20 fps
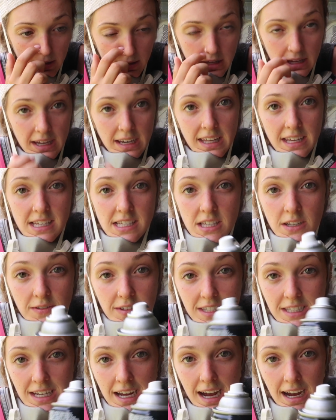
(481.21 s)
the adhesive
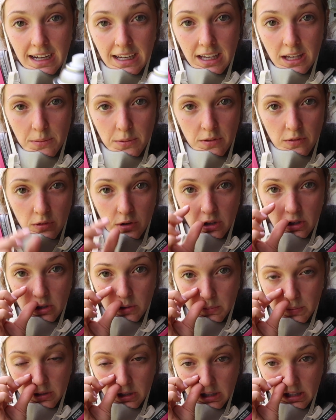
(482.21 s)
is tacky before
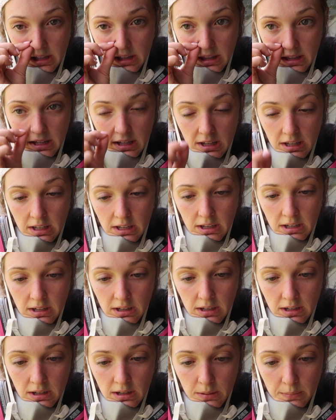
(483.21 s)
you put the
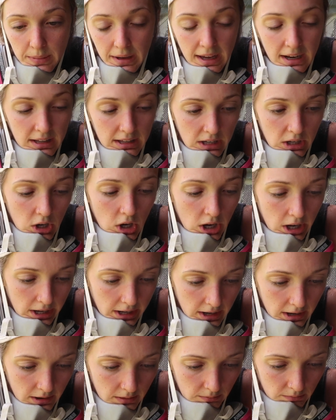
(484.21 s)
paneling on.